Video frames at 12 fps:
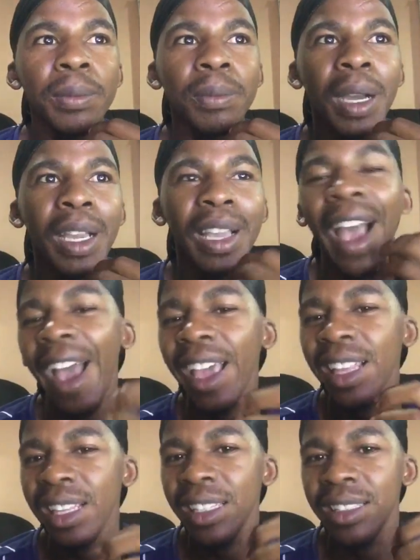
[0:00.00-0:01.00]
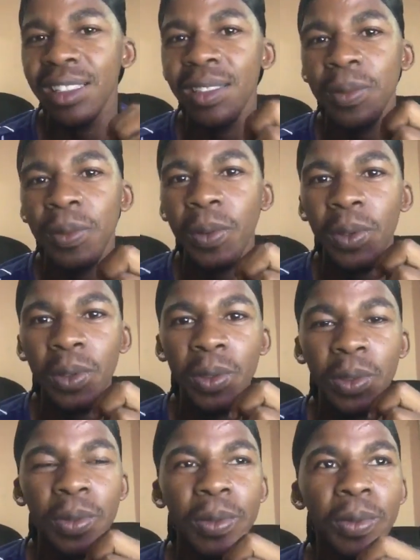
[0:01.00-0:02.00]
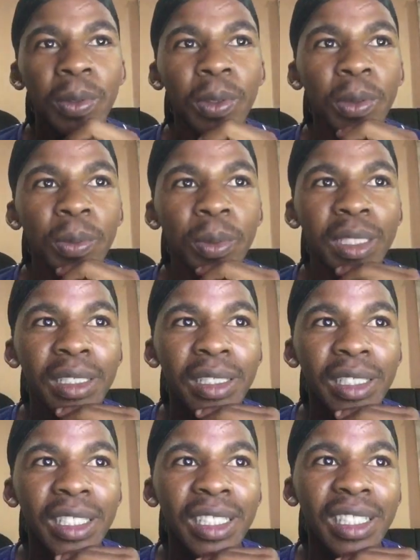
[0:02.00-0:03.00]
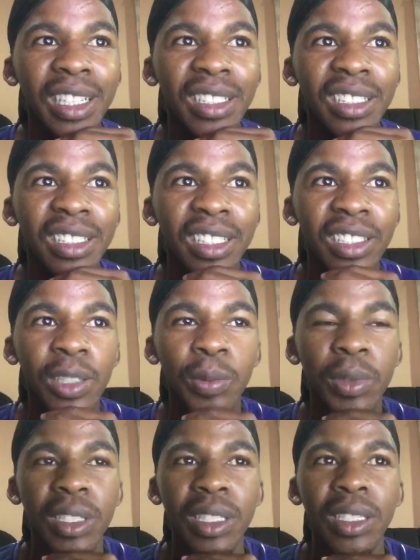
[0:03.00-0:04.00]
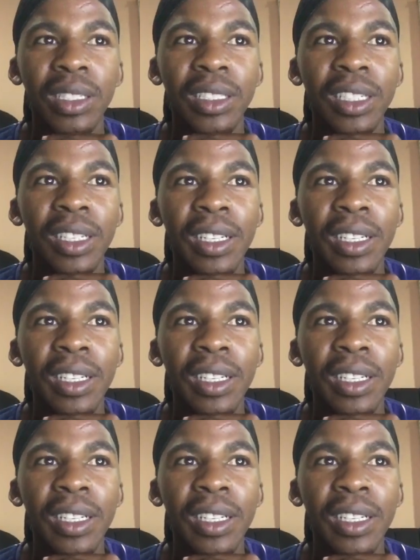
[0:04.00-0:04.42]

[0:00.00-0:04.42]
my highlights for being in that internship is that